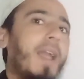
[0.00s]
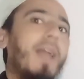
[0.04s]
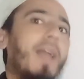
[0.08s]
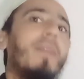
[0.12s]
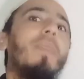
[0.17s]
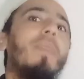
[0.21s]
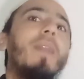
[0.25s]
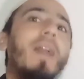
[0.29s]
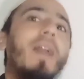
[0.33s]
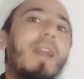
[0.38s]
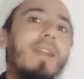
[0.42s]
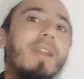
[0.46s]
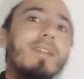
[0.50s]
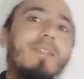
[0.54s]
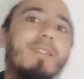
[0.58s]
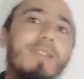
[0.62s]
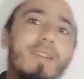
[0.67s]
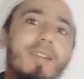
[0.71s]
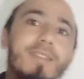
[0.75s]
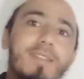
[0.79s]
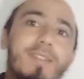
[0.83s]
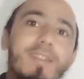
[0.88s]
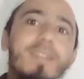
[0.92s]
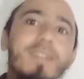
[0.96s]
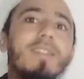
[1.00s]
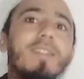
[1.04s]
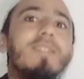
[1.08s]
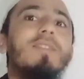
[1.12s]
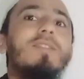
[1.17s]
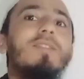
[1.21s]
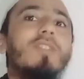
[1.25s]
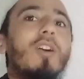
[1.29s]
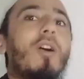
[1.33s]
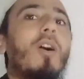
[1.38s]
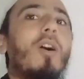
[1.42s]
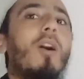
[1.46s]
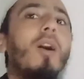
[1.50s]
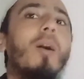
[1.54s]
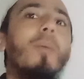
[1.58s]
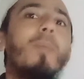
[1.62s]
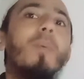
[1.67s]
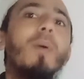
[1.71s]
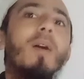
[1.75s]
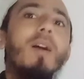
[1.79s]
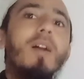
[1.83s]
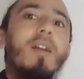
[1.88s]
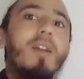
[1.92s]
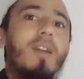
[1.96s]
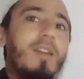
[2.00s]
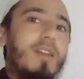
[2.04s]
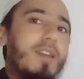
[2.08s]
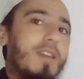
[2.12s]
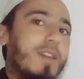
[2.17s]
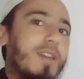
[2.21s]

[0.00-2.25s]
and the antecedent of